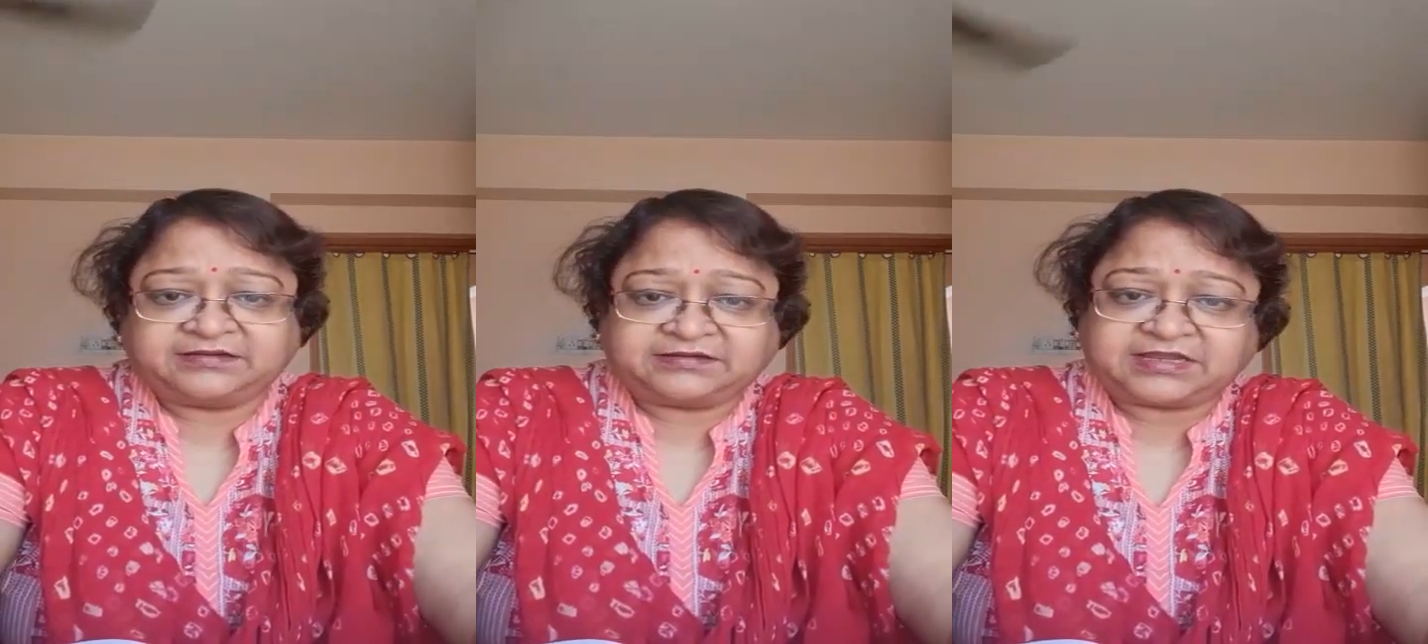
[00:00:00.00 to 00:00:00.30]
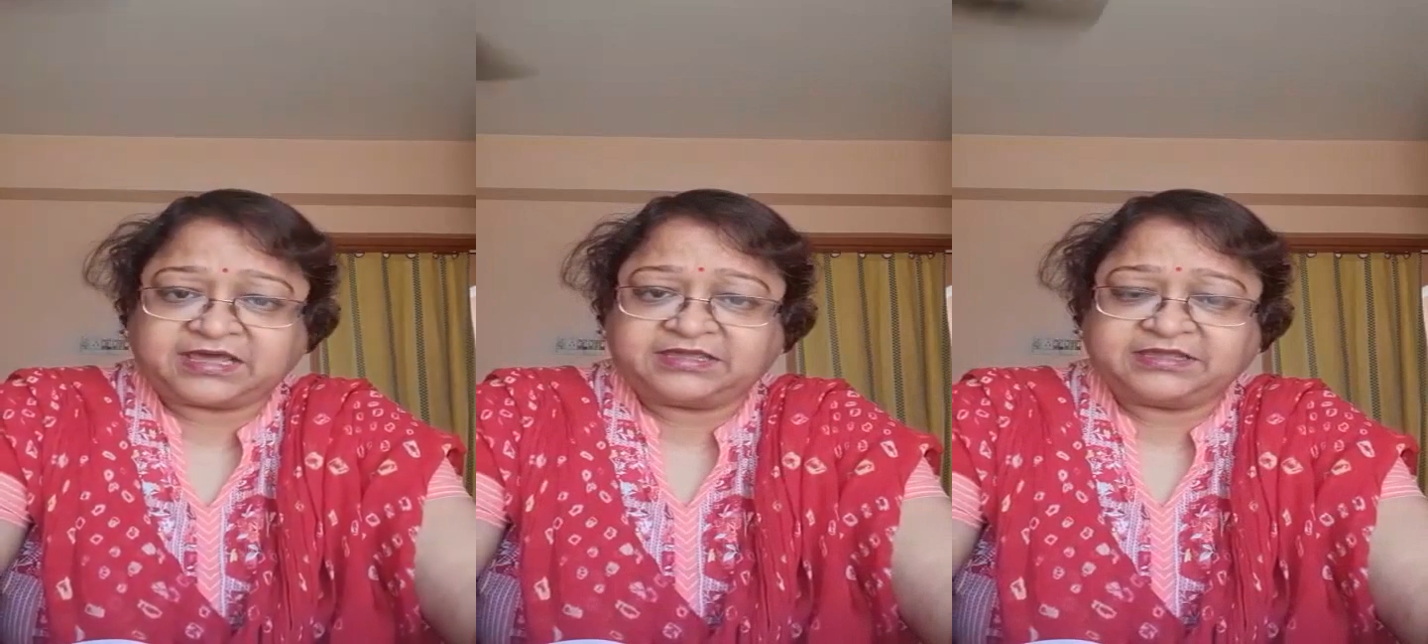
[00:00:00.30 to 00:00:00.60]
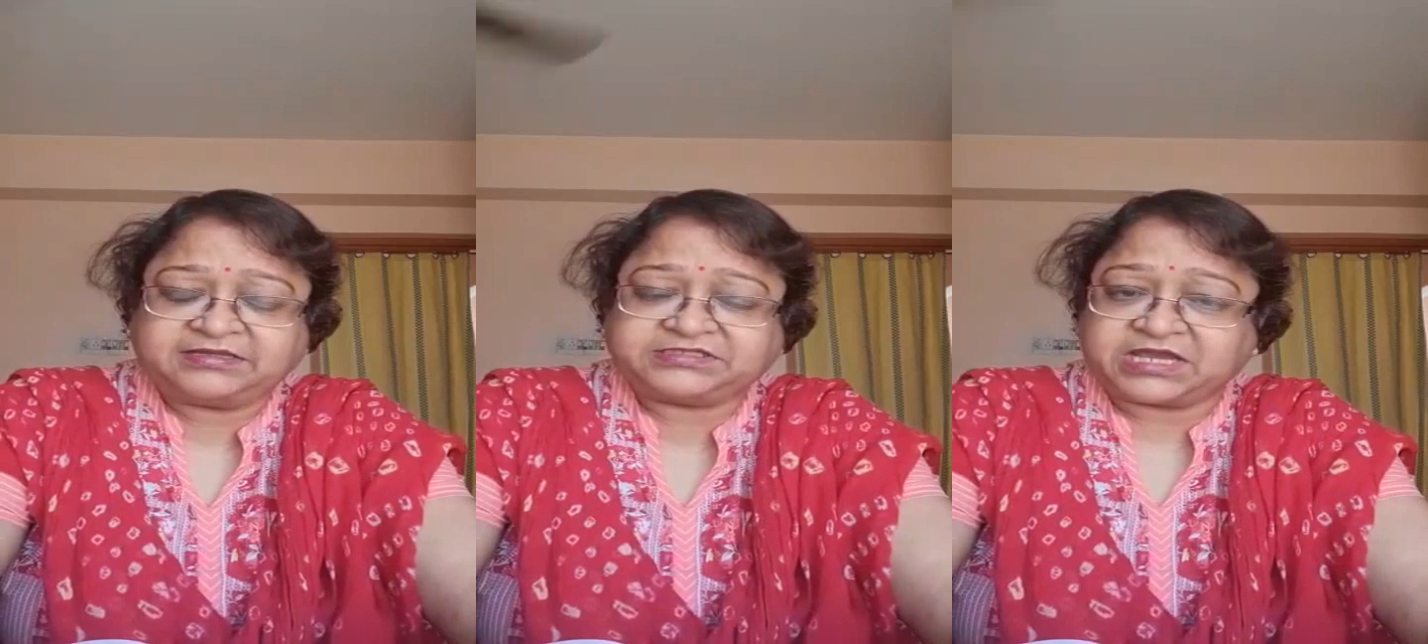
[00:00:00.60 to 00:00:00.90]
So
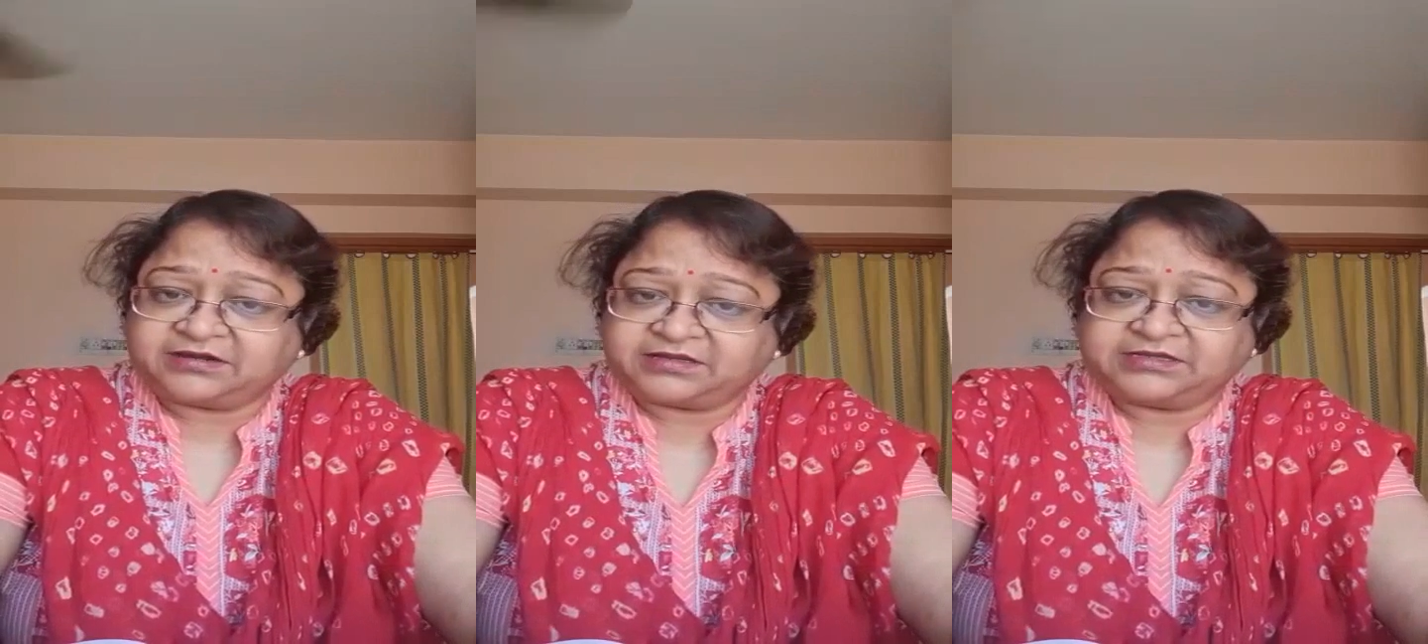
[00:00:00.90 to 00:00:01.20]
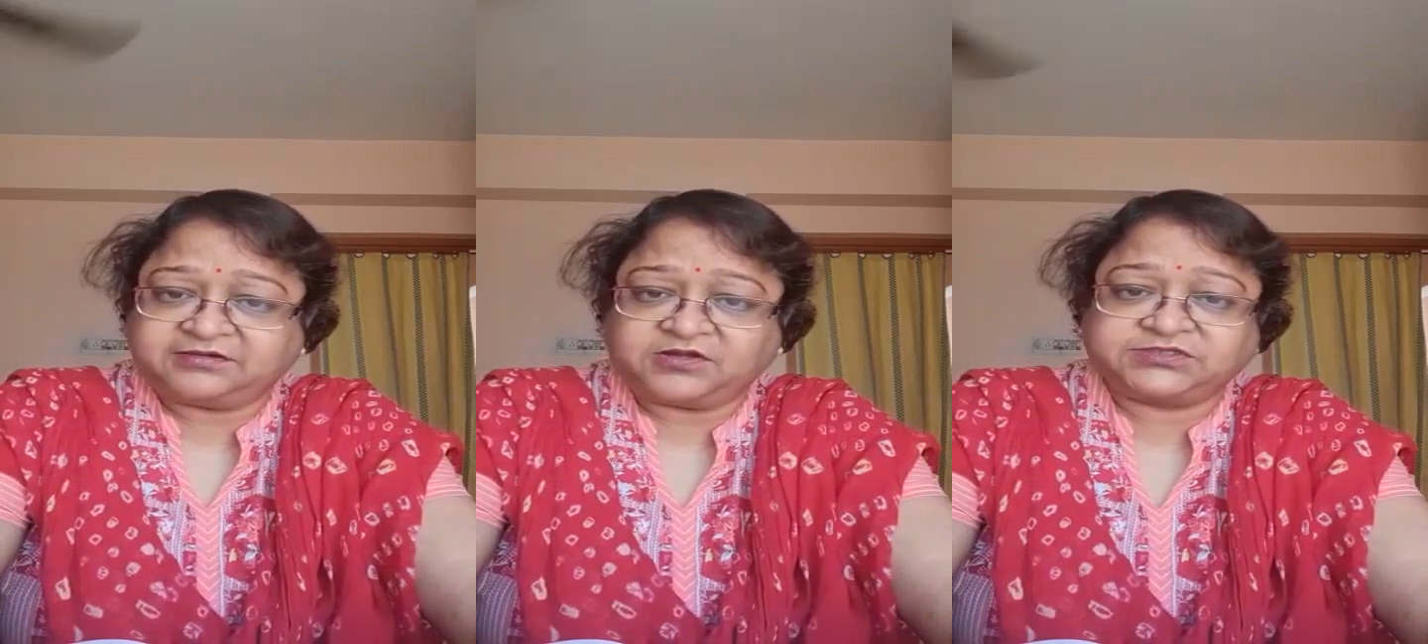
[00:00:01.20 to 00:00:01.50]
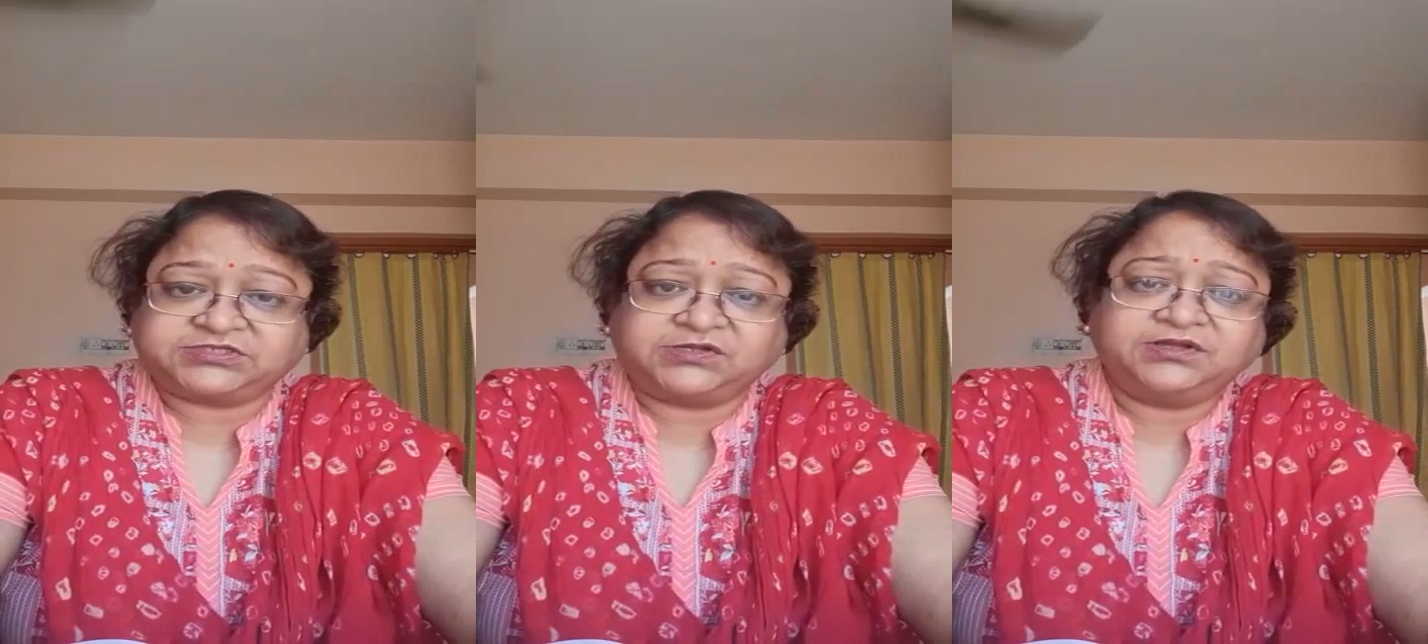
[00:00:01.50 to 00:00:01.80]
even if you go to
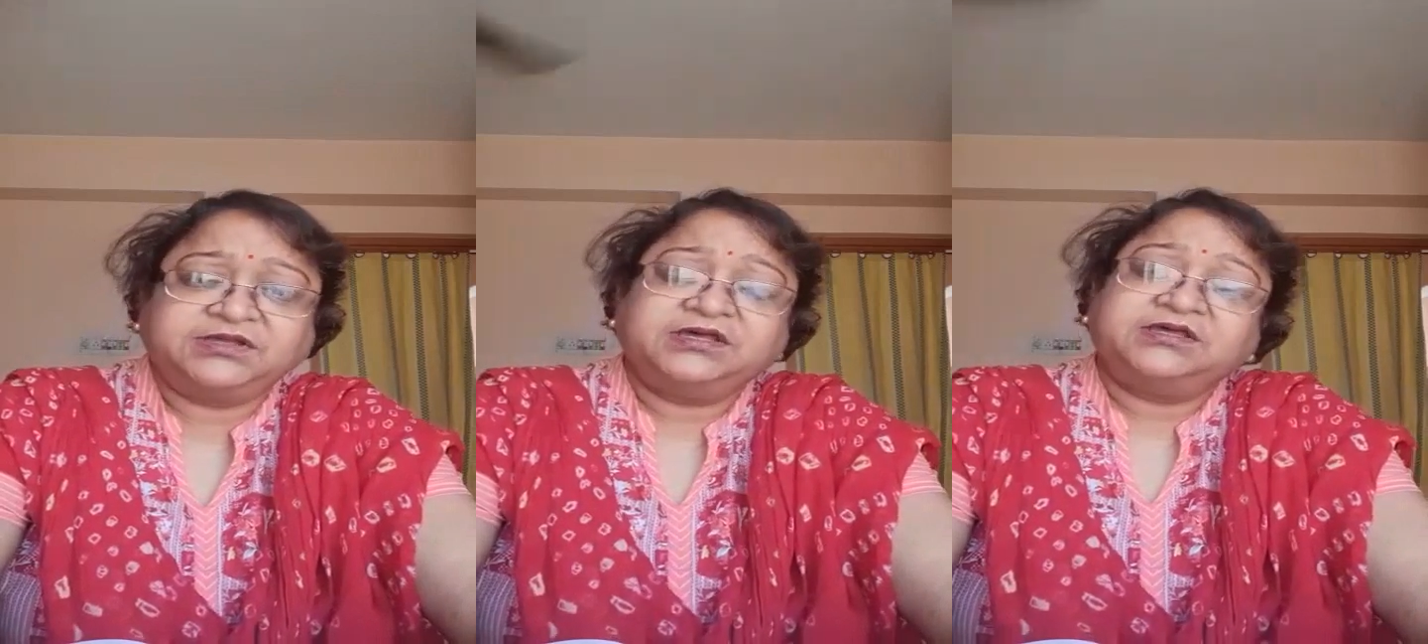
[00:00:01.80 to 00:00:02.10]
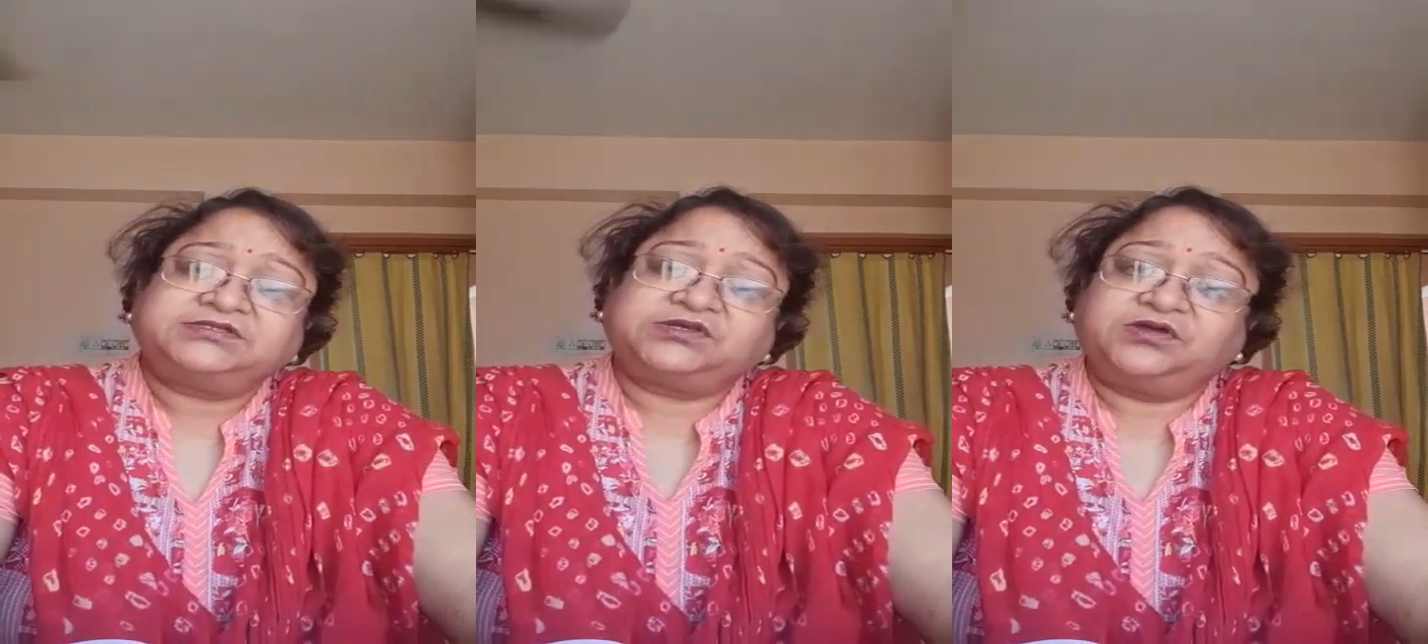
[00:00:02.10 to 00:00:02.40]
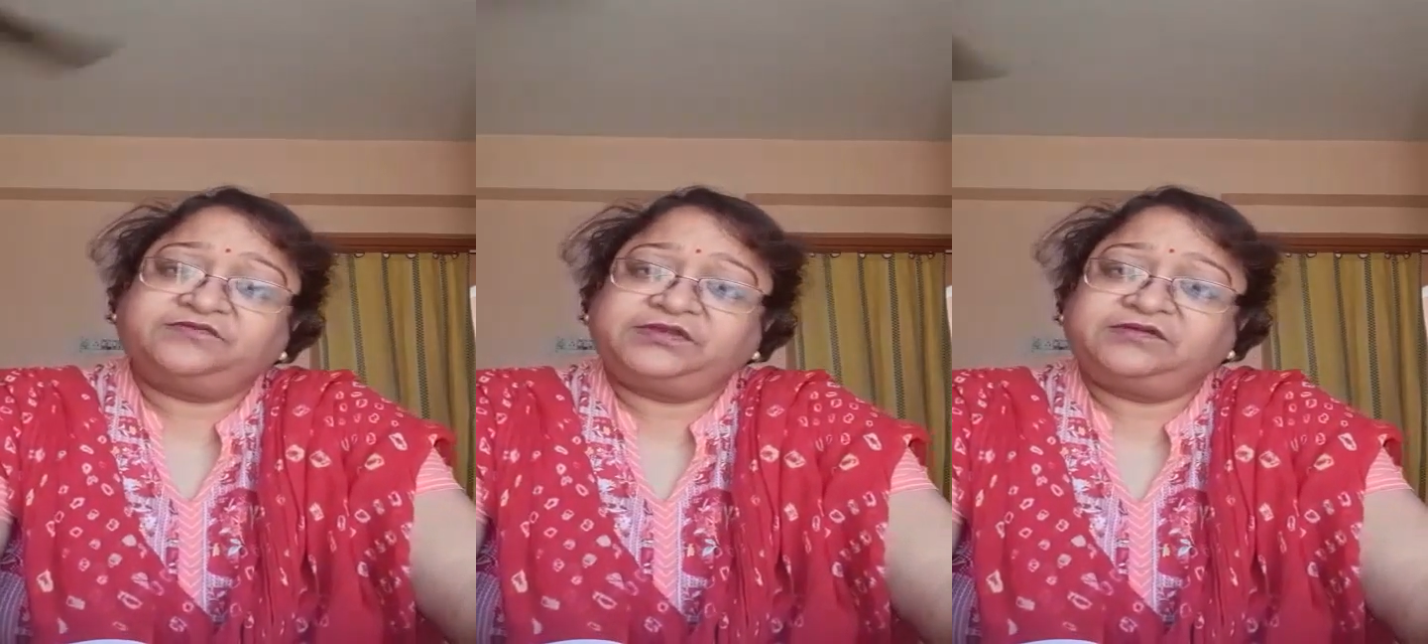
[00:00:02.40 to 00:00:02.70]
any of the adjacent